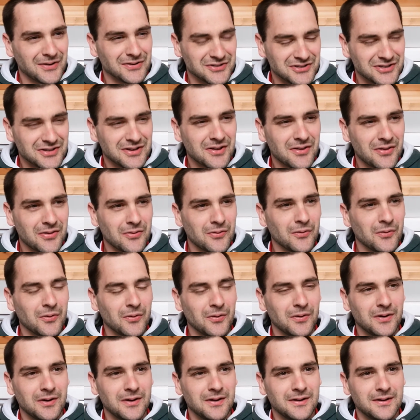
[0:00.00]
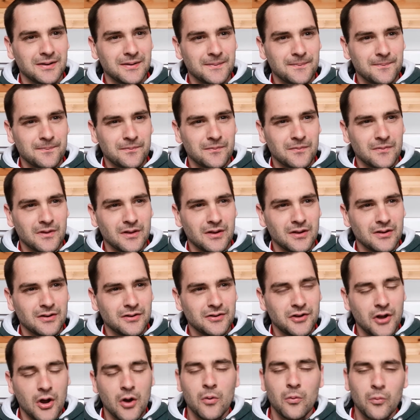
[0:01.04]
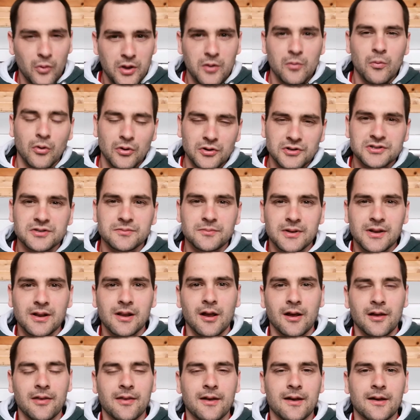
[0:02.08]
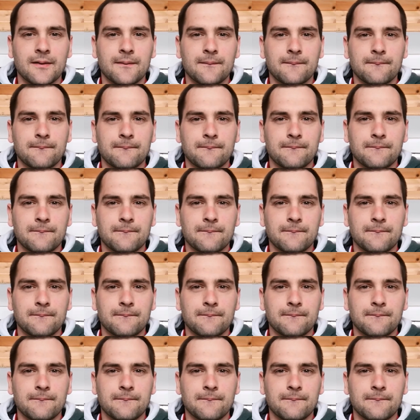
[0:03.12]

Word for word: consider the thought don't we want to be like that?